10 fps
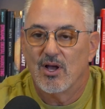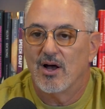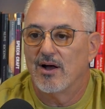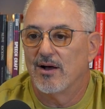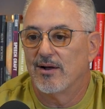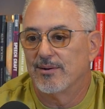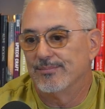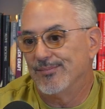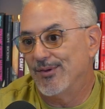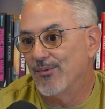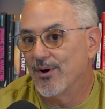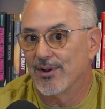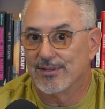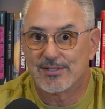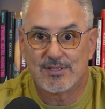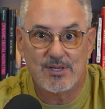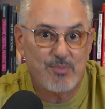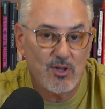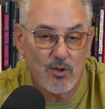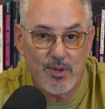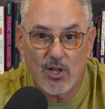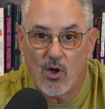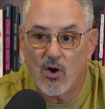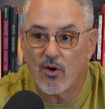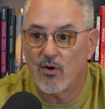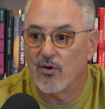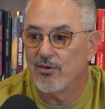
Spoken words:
you want to sleep a little bit longer,